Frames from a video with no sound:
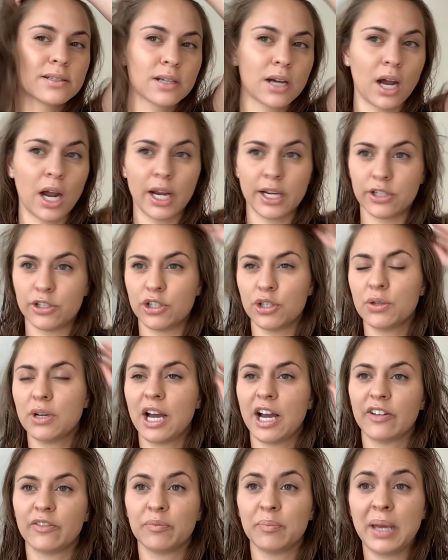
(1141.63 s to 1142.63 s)
I do
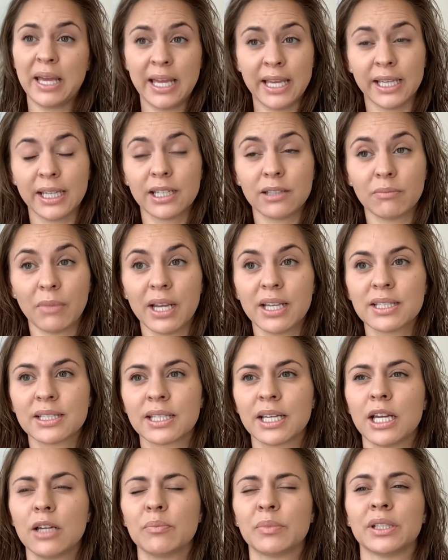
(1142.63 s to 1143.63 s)
have pink in my
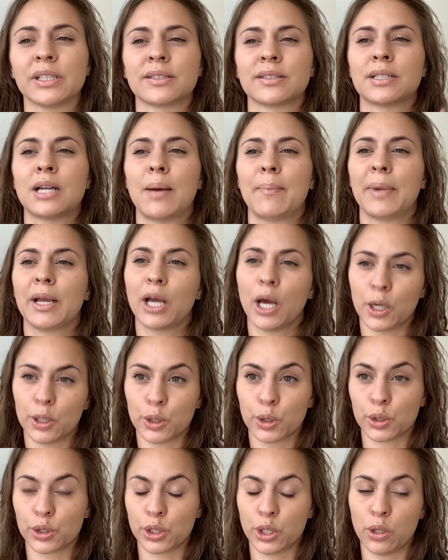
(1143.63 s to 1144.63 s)
skin, but it's not my
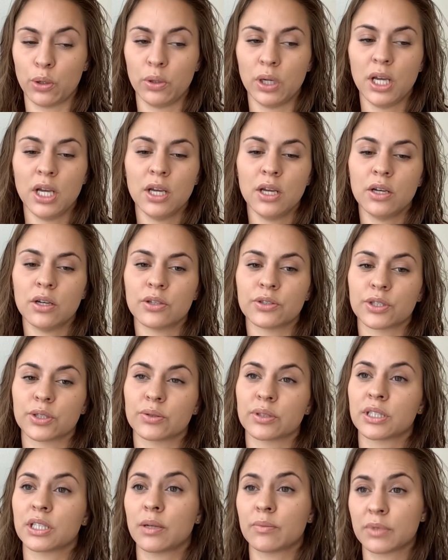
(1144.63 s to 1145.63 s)
undertone. So
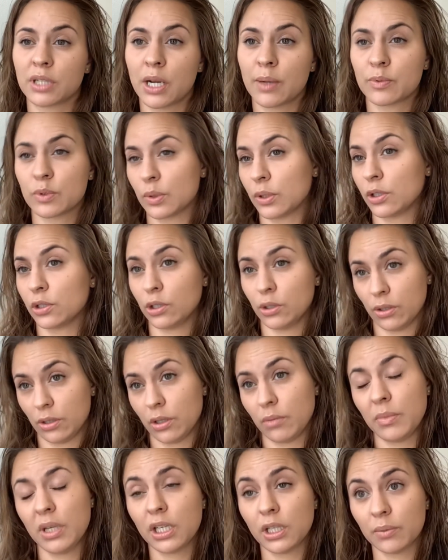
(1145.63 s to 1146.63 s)
sometimes when I'll go to the
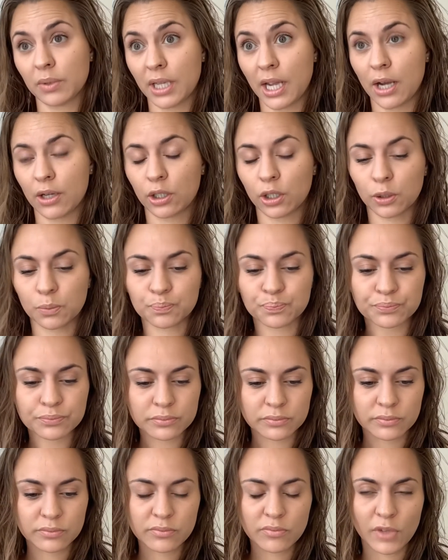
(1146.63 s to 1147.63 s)
makeup counter,
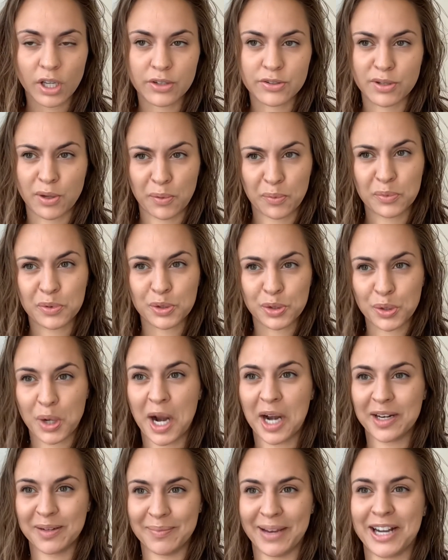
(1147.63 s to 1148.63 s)
someone will try
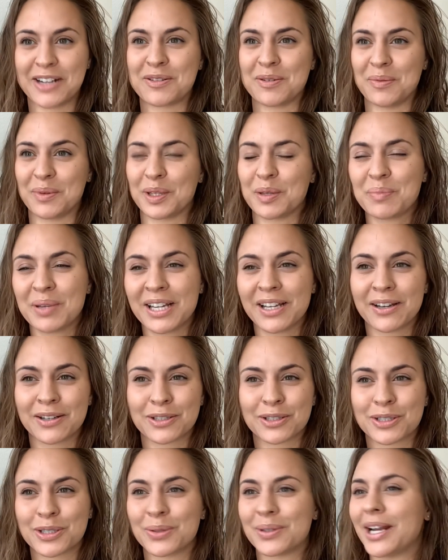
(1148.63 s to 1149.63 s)
to match me with a pink
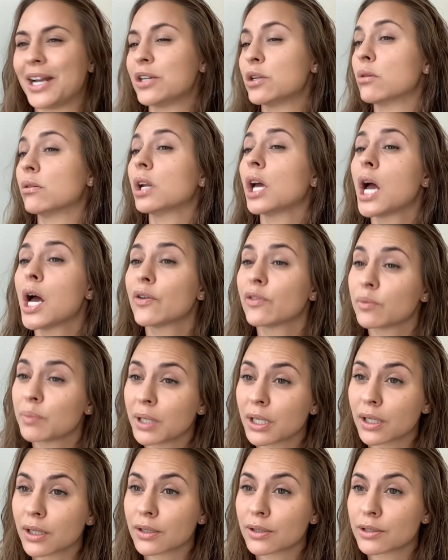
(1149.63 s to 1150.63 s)
undertone. I don't have a
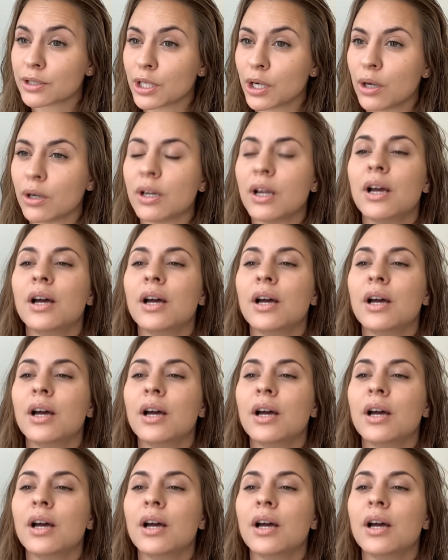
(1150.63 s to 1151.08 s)
pink undertone.